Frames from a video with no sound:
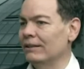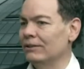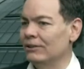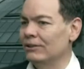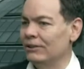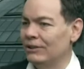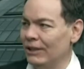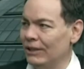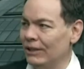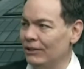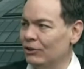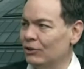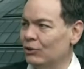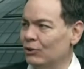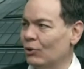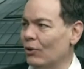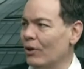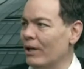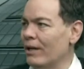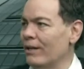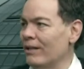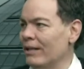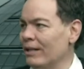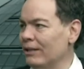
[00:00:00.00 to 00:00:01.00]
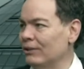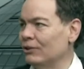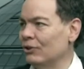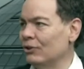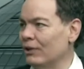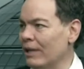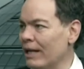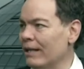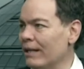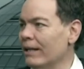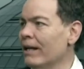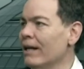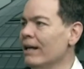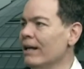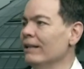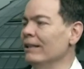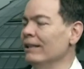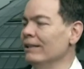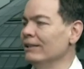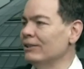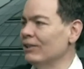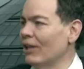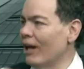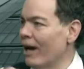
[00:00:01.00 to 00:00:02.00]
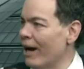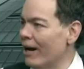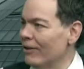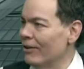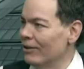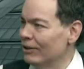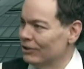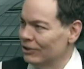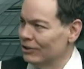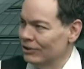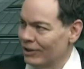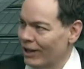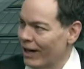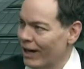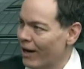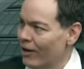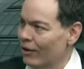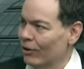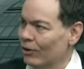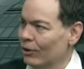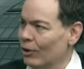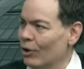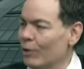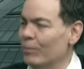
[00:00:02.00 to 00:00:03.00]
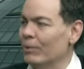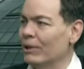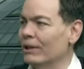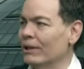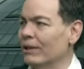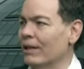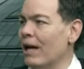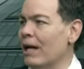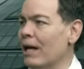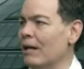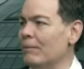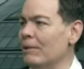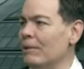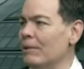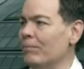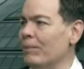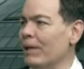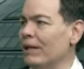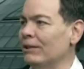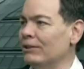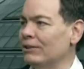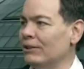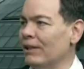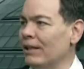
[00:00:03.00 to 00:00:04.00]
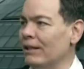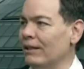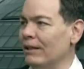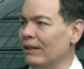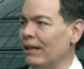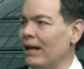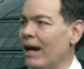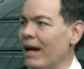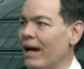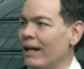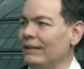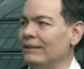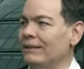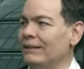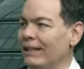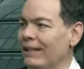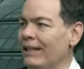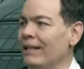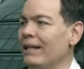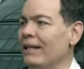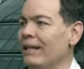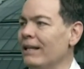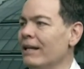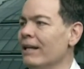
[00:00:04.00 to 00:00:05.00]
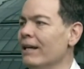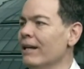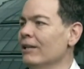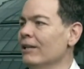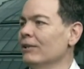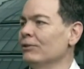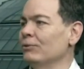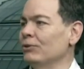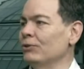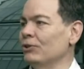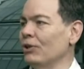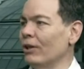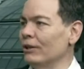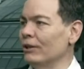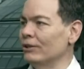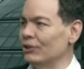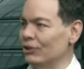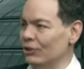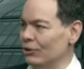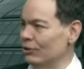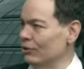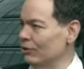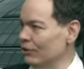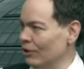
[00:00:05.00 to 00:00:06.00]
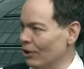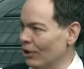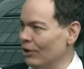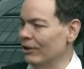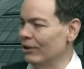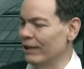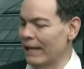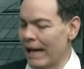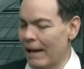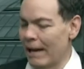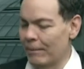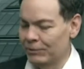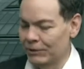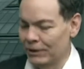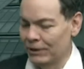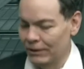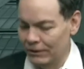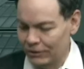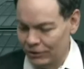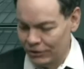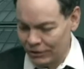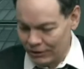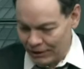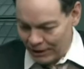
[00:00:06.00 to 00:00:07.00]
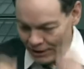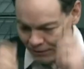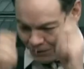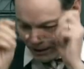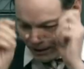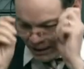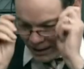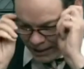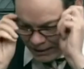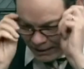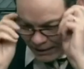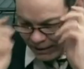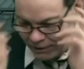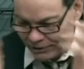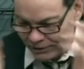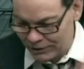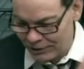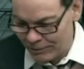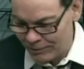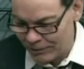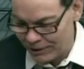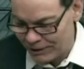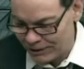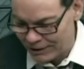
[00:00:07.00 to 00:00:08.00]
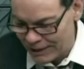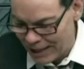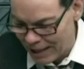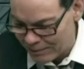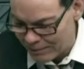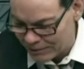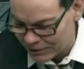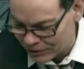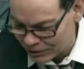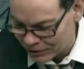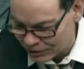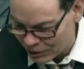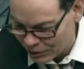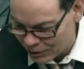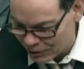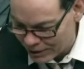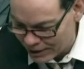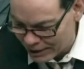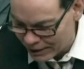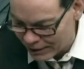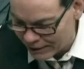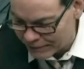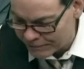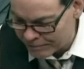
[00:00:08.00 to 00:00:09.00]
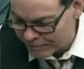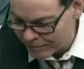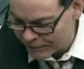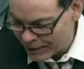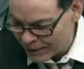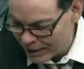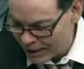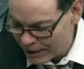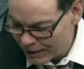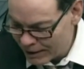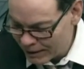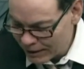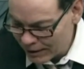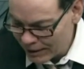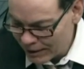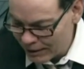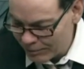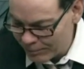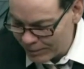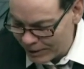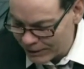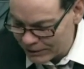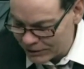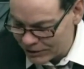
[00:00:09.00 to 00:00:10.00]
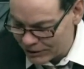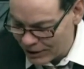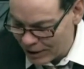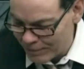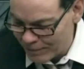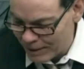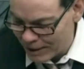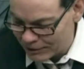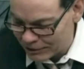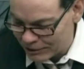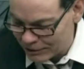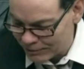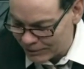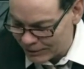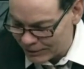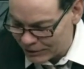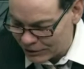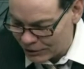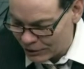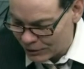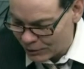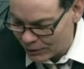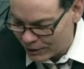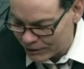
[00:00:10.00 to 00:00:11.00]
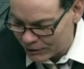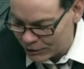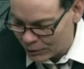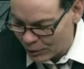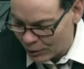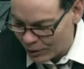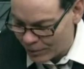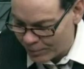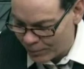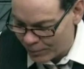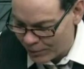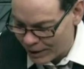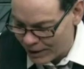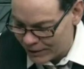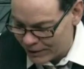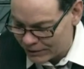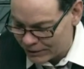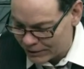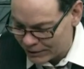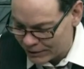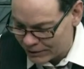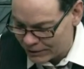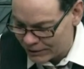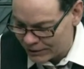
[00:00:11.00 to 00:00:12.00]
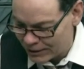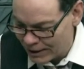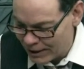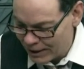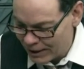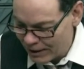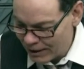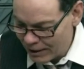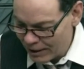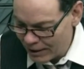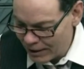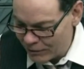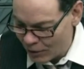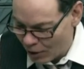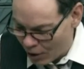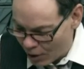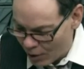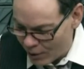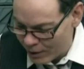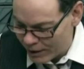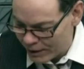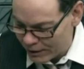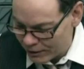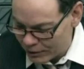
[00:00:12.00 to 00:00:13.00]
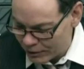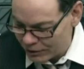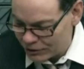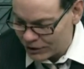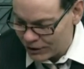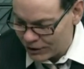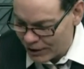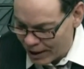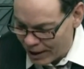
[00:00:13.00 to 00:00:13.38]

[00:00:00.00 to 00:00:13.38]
and destroy the internet, this entire global economy based on IT starts to collapse. And to give you an idea of some of the damage they're doing here, by some estimates, U.S. corporations are already losing